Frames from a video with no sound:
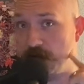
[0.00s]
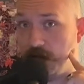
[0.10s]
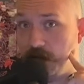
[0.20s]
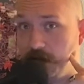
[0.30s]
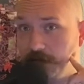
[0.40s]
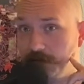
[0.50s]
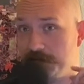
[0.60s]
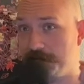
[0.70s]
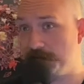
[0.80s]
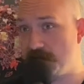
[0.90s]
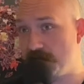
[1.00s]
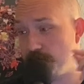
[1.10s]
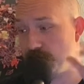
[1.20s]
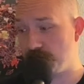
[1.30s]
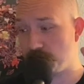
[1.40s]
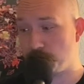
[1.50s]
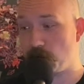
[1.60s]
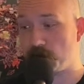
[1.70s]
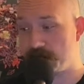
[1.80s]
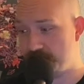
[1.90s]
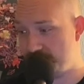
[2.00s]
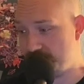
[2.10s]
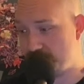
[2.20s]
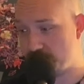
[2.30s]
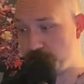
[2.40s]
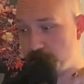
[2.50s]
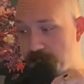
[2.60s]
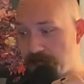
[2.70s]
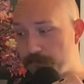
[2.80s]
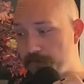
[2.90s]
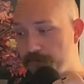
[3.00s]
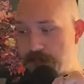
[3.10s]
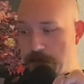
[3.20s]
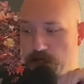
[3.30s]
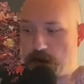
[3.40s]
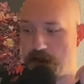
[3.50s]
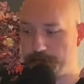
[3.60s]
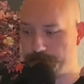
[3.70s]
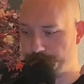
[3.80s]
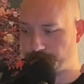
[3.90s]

of the political parties, Republican, Democrat.